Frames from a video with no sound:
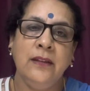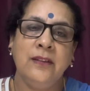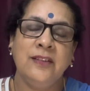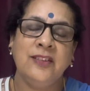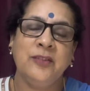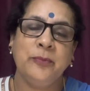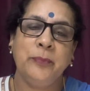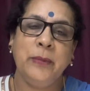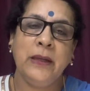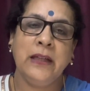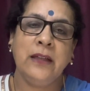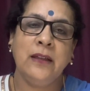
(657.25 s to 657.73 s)

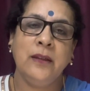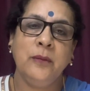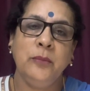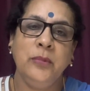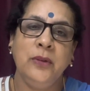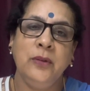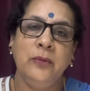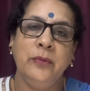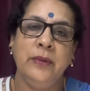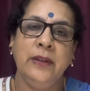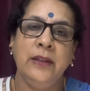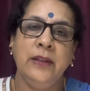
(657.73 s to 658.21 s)

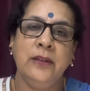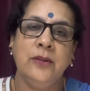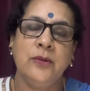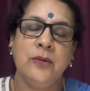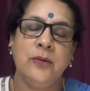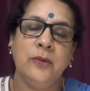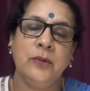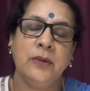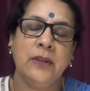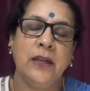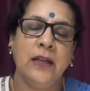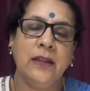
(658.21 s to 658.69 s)
respectable way to
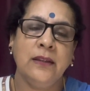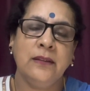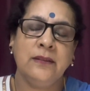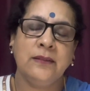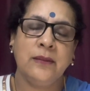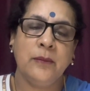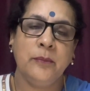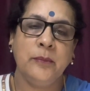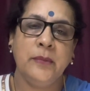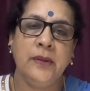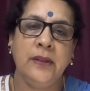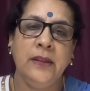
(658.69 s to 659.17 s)
look at
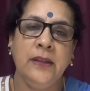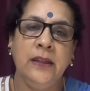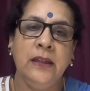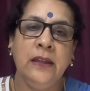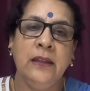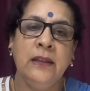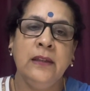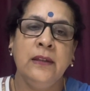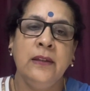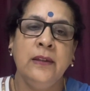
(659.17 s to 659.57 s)
somebody.